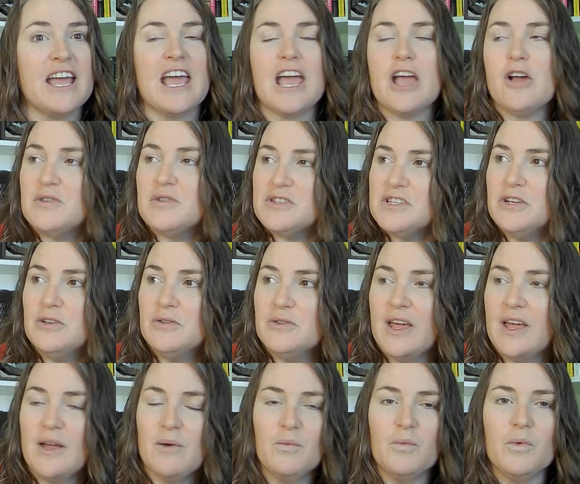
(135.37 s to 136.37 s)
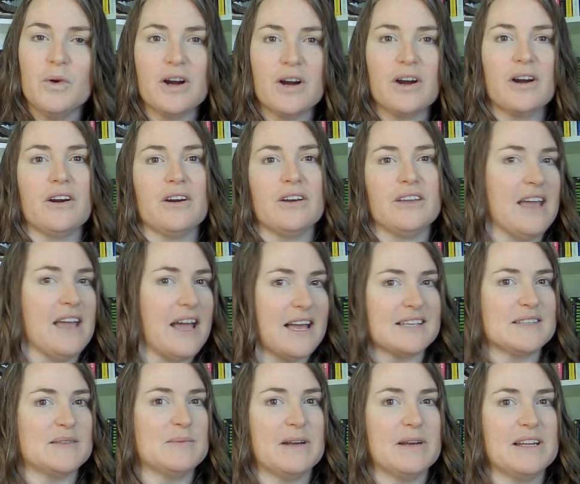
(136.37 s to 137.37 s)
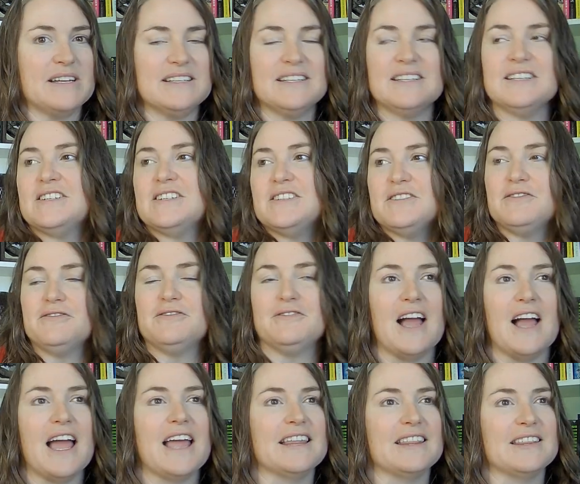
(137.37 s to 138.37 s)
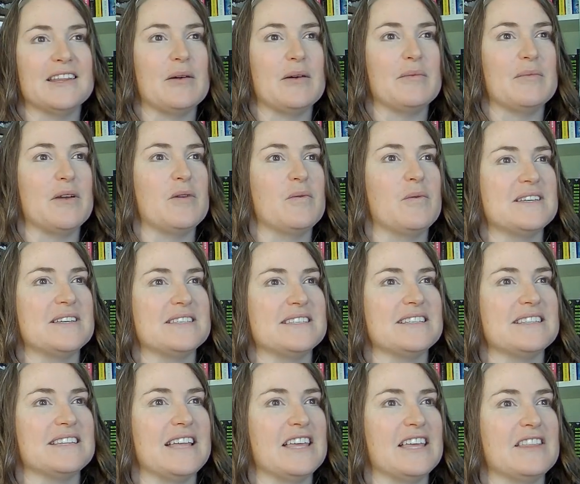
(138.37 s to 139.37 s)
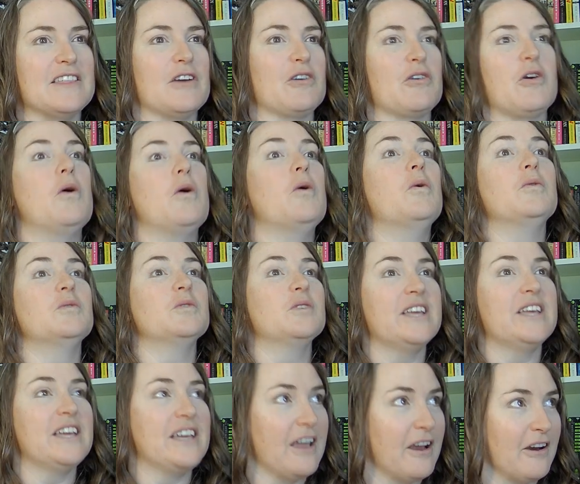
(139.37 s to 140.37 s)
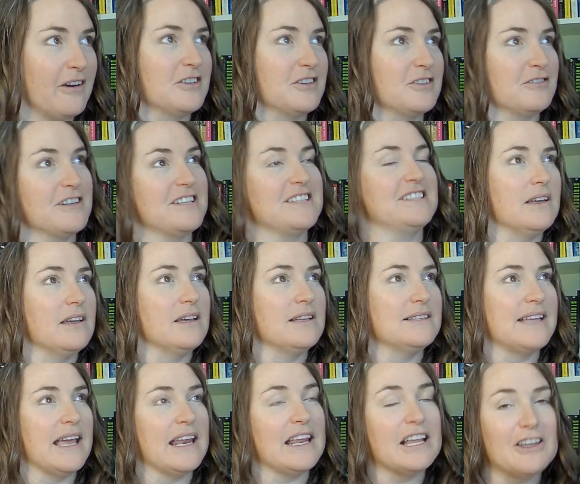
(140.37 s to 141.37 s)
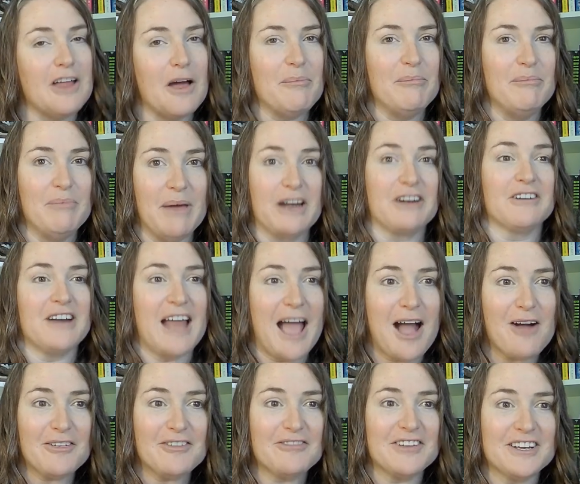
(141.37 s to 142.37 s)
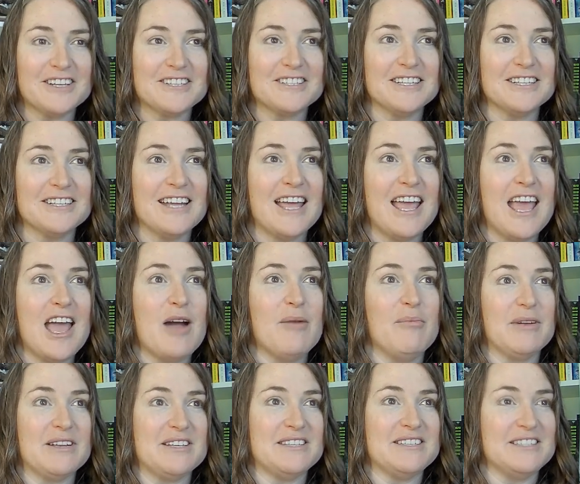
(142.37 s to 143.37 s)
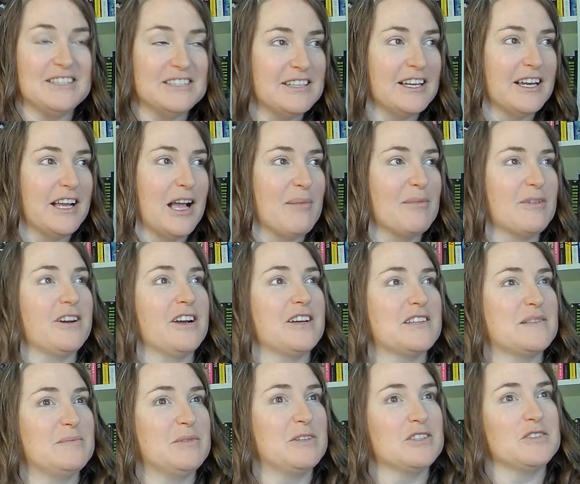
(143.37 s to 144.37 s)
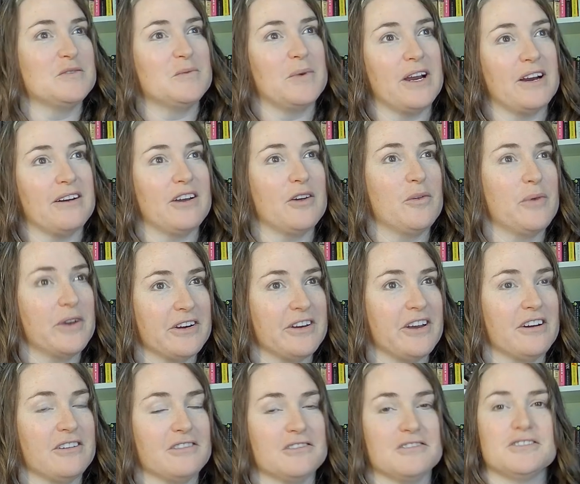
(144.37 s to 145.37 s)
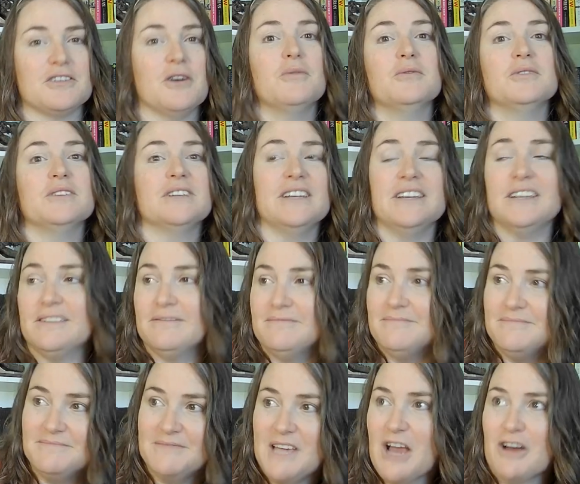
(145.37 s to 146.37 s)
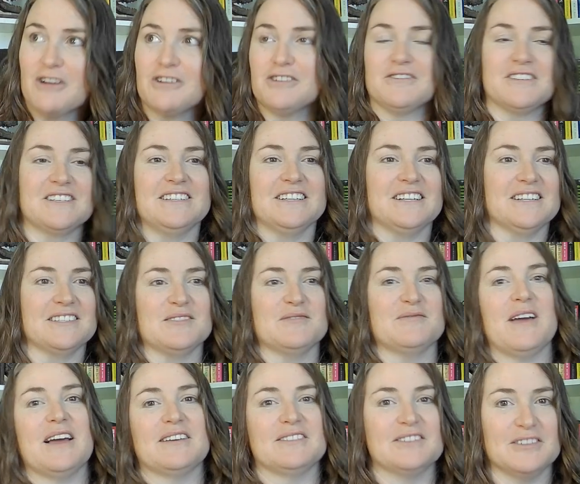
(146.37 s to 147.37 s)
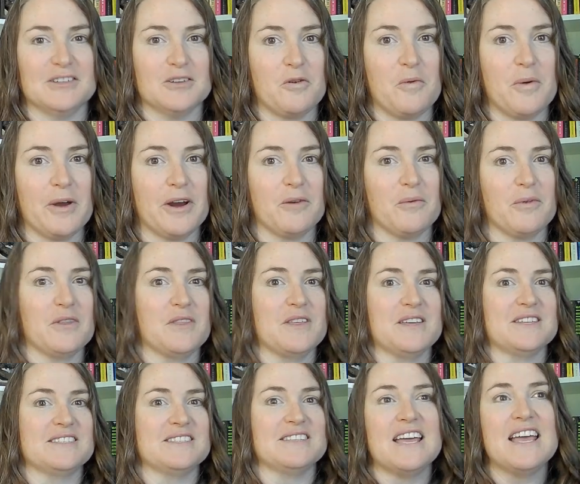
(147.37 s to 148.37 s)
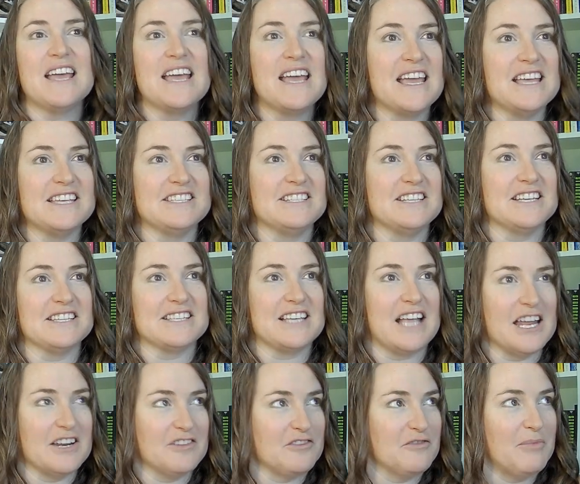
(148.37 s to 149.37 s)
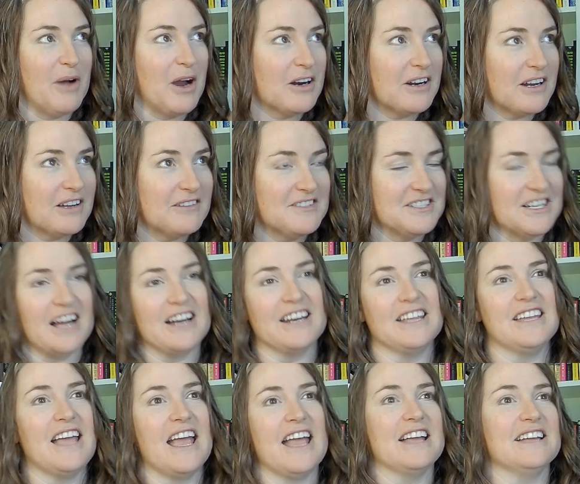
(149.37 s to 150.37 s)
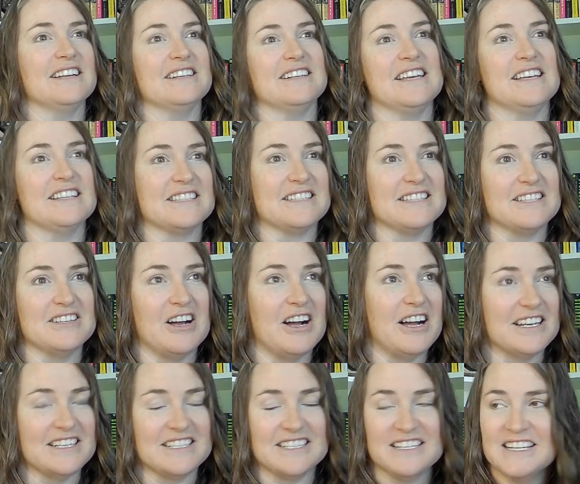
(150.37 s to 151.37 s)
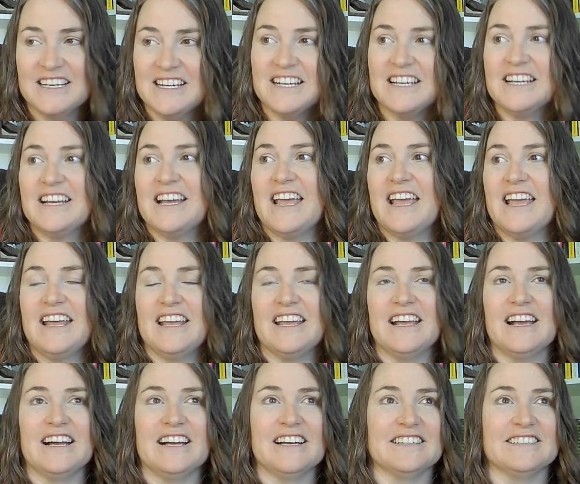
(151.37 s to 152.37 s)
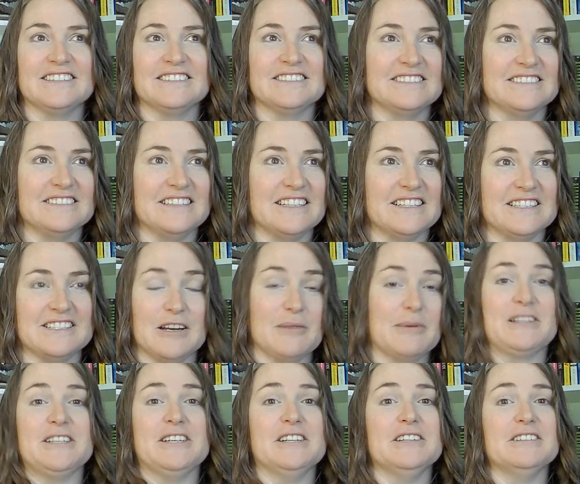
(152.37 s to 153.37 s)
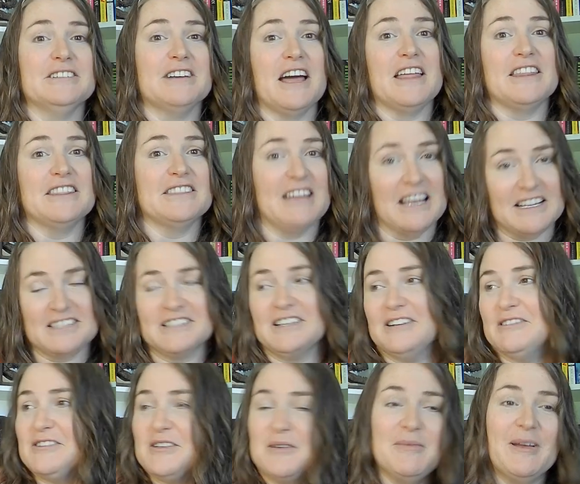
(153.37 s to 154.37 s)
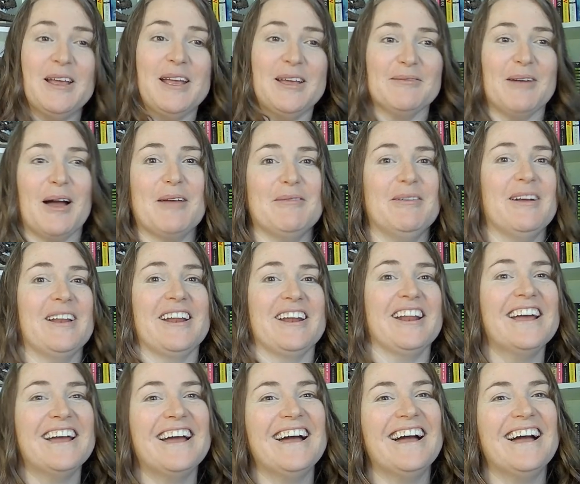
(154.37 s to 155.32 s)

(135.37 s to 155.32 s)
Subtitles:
It was who they were, yes, but it didn't define them. It wasn't like their only characteristic. It's getting a lot better now in fiction, but still I come across books where a queer character's only characteristic is the fact that they're queer, where this is just kind of part of Jati and it's not a big deal. And that's how it should be, in my opinion.